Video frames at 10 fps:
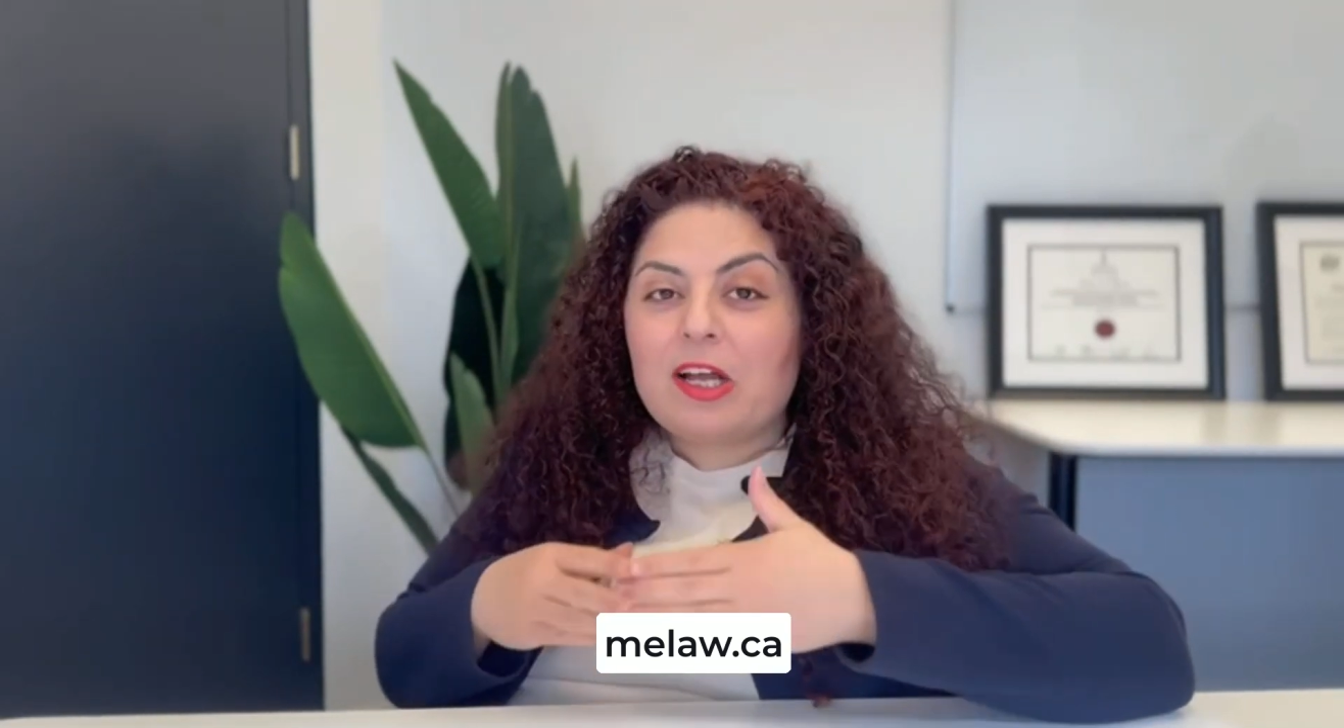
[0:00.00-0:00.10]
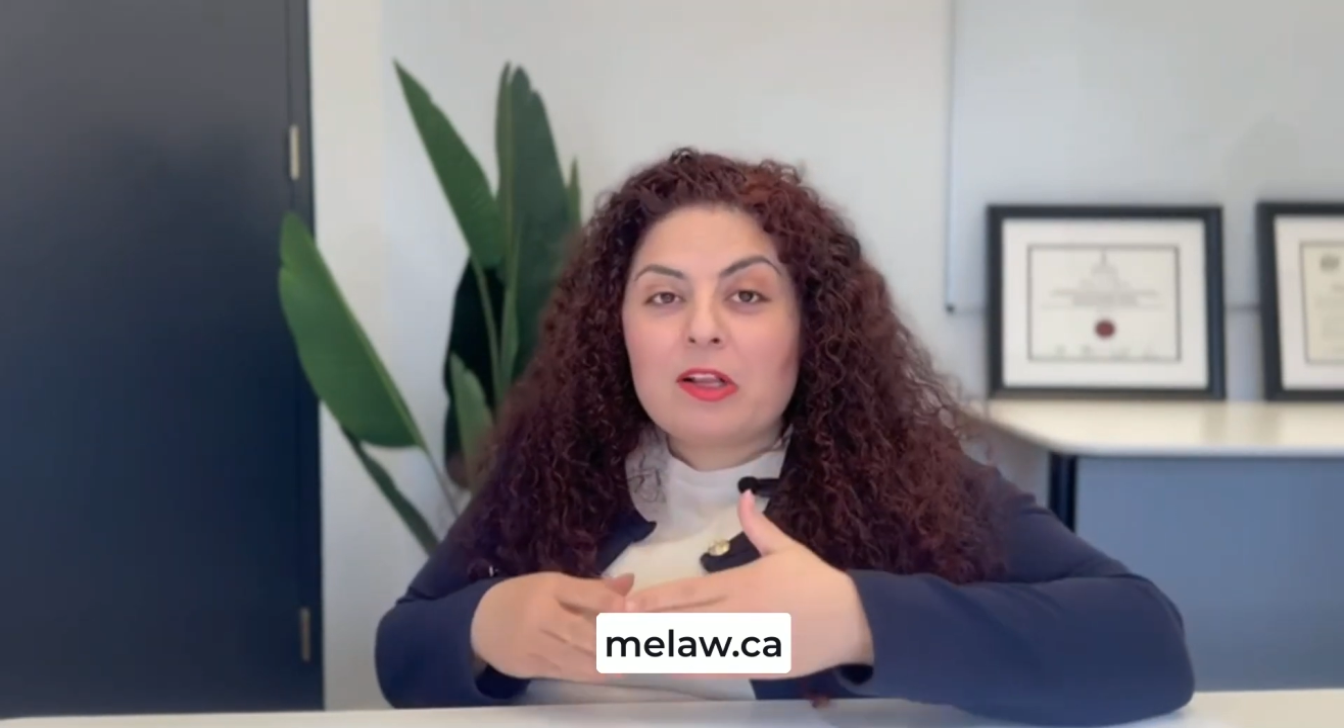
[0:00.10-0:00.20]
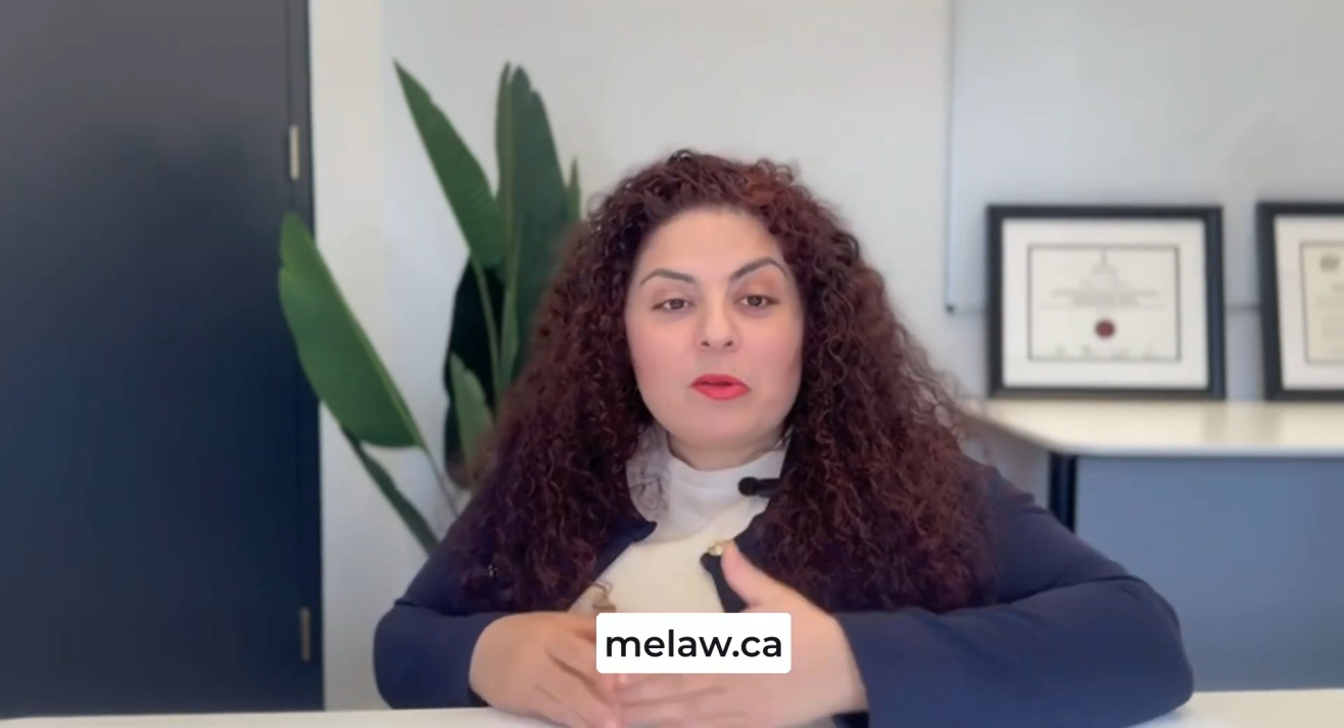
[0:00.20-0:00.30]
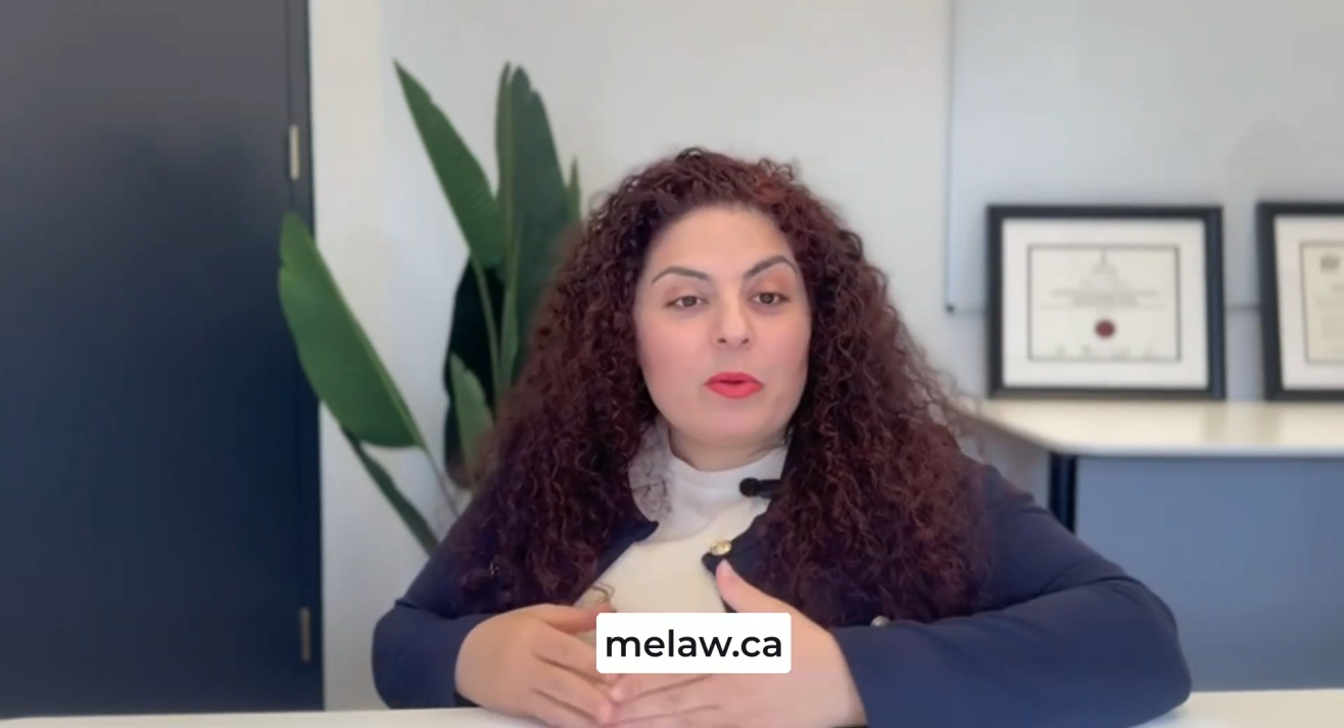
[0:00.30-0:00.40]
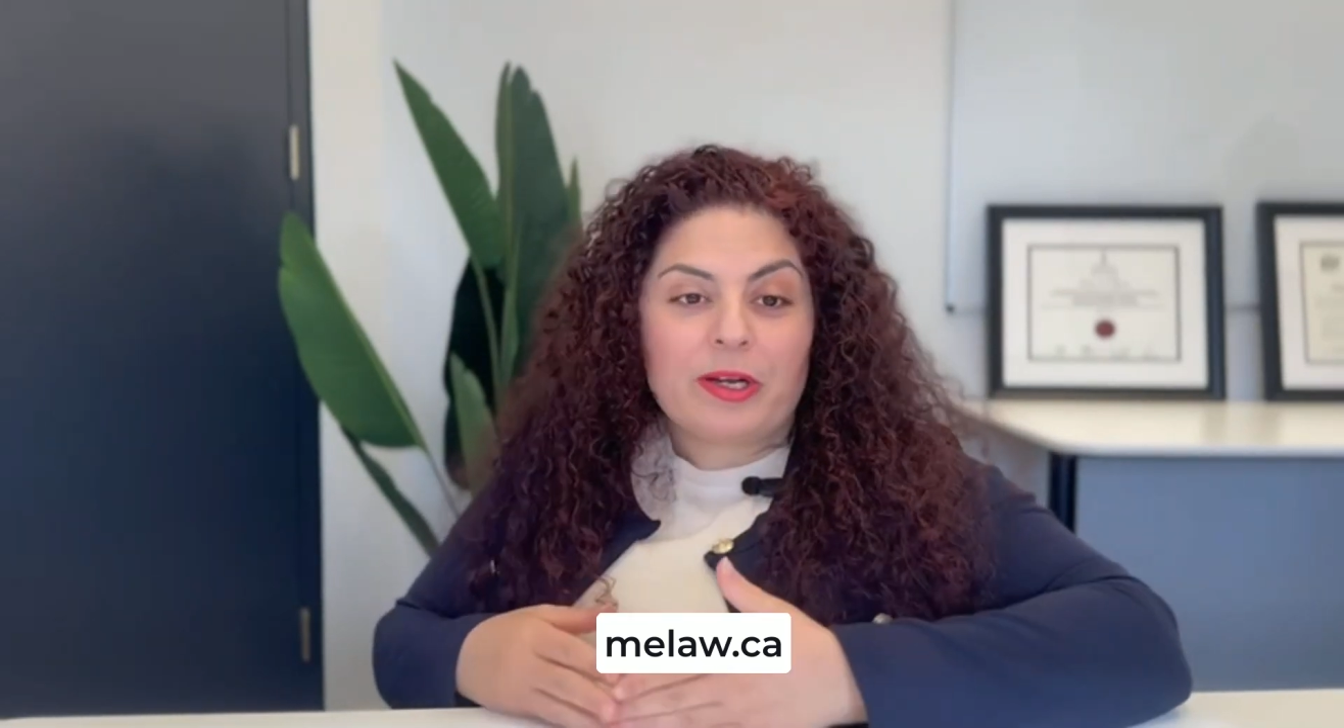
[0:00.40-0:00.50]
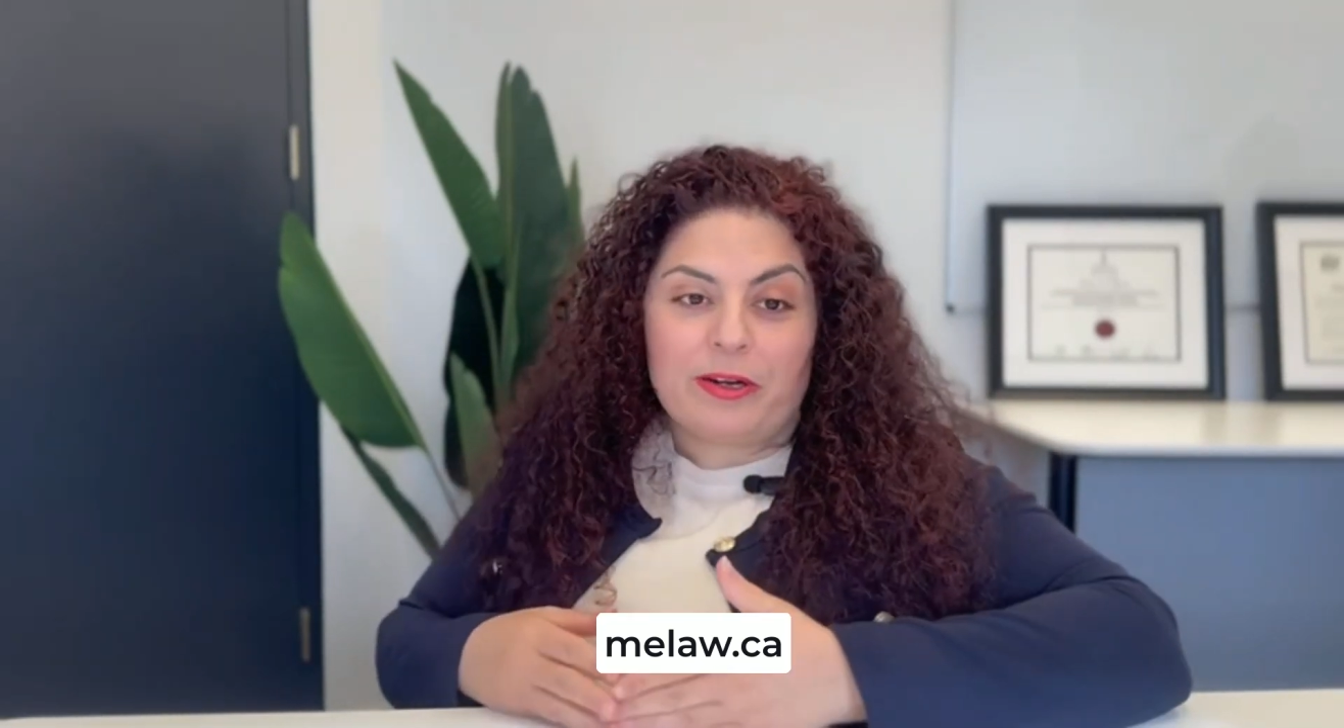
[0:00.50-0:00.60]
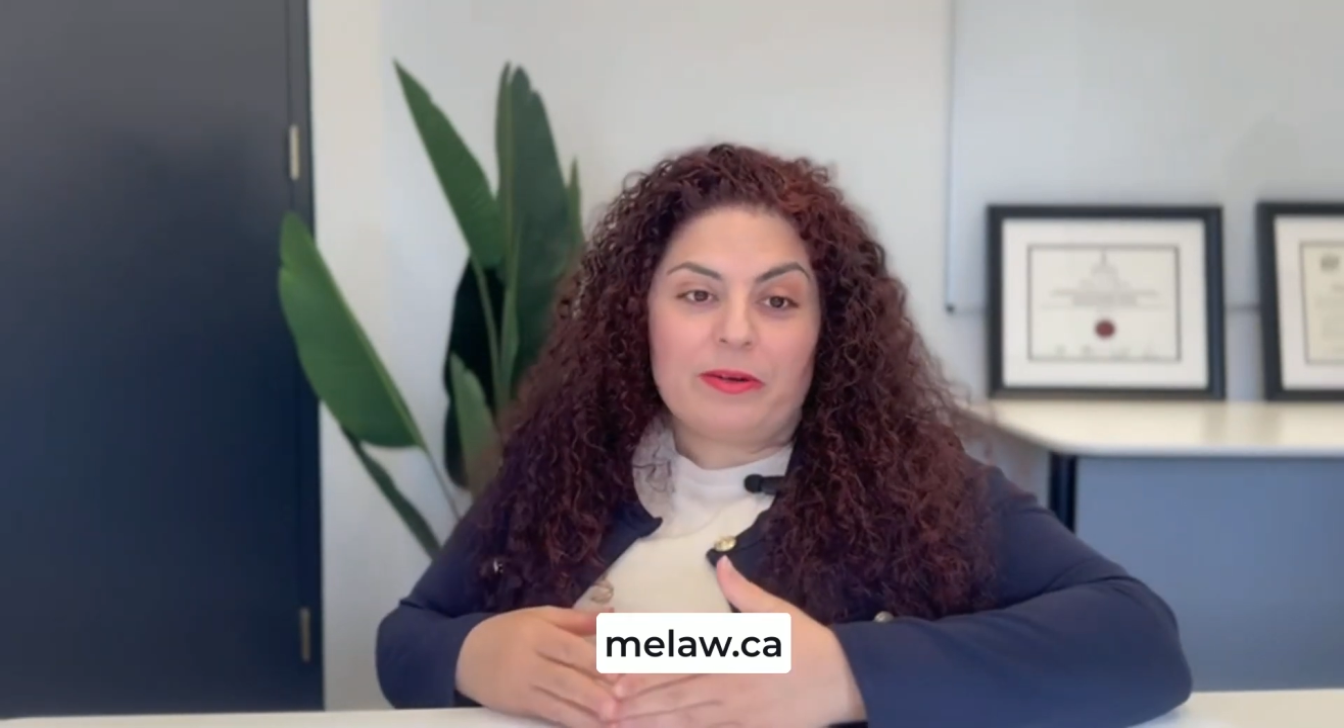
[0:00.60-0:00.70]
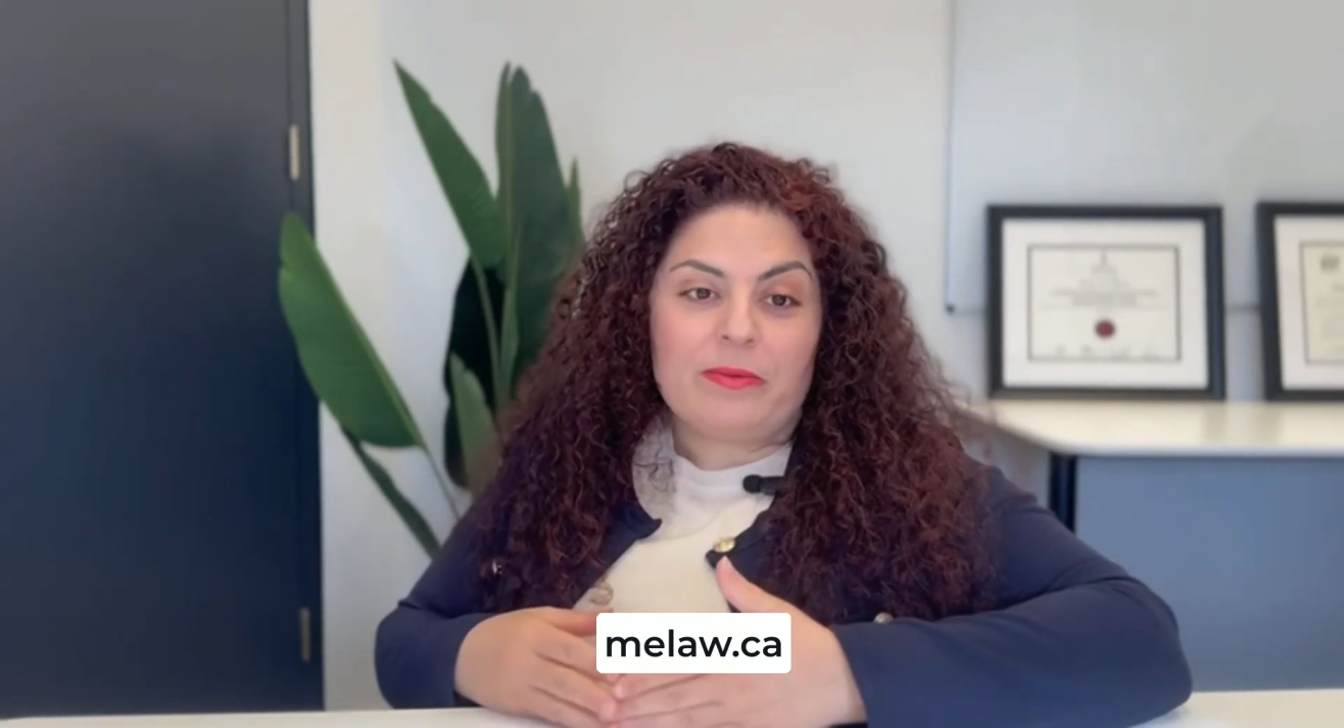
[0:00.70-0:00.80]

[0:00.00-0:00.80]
a lawyer.